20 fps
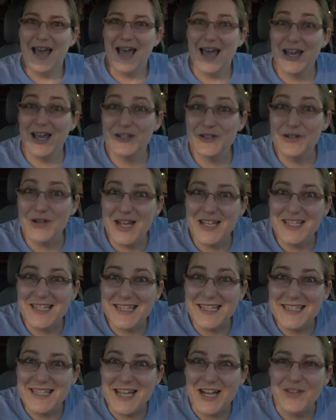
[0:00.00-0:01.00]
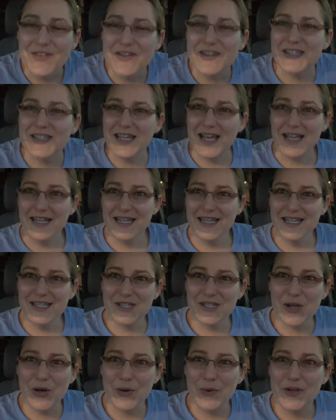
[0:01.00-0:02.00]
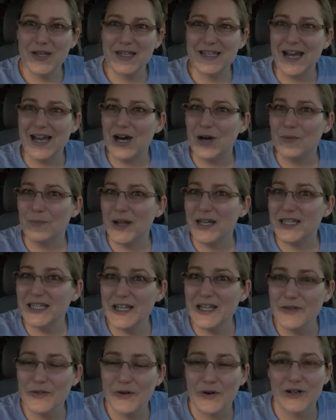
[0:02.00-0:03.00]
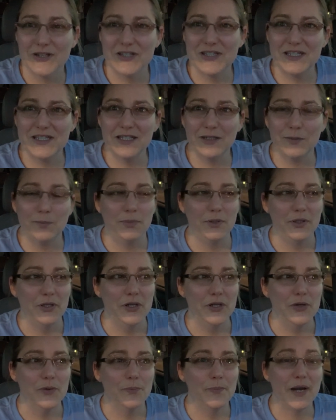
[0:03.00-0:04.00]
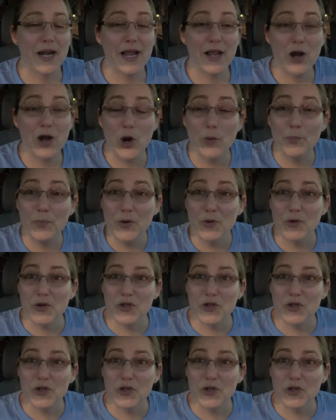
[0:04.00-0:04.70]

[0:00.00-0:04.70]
As you guys can tell, the sun is going down. My teeth are still blue, but I hope you